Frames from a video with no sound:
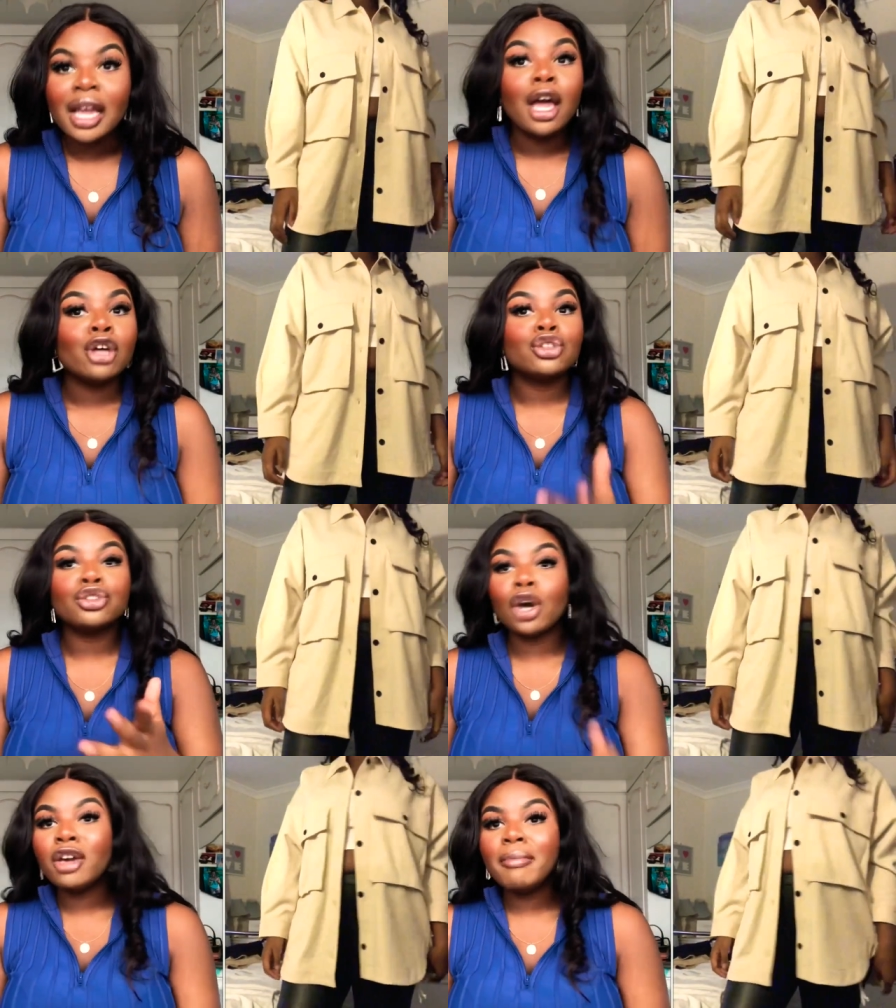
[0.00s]

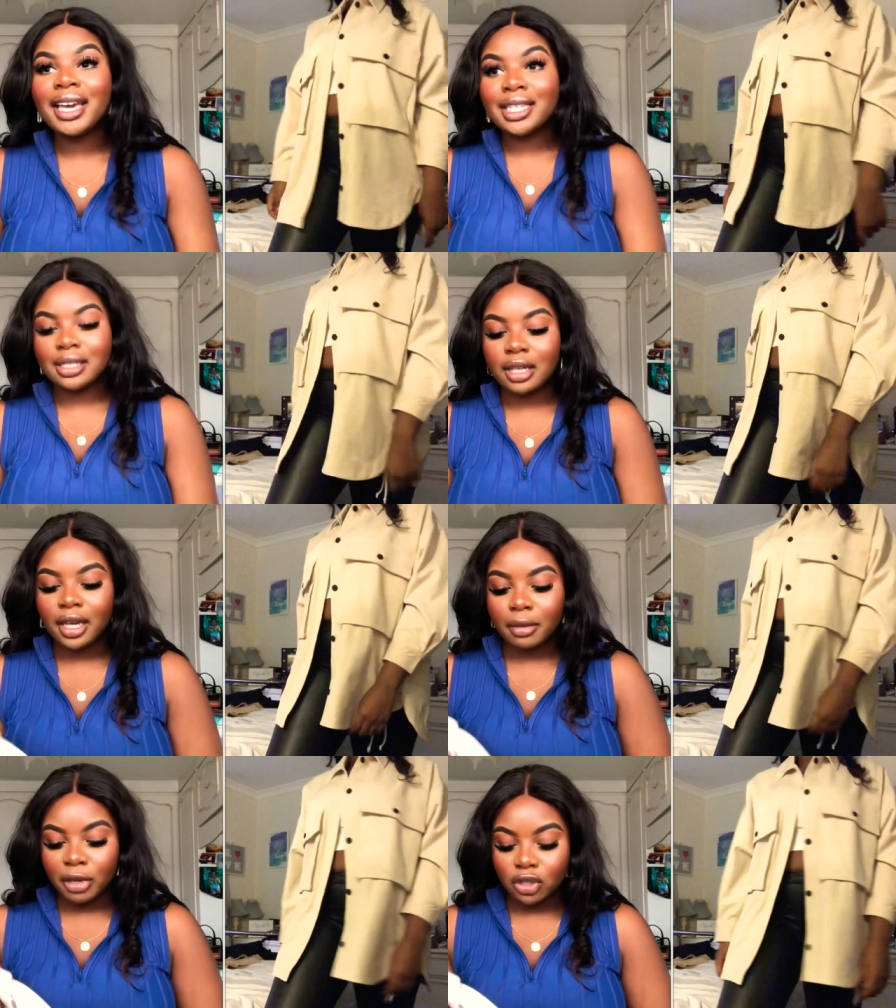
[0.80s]
so basic
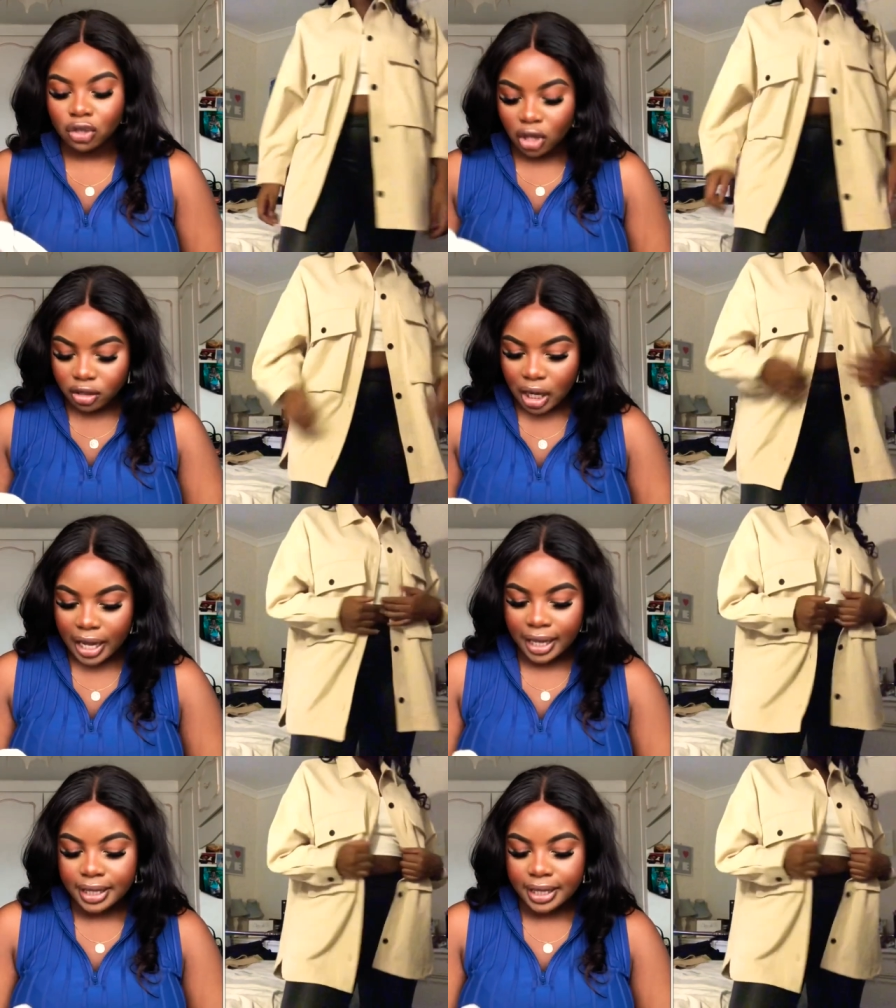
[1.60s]
but so nice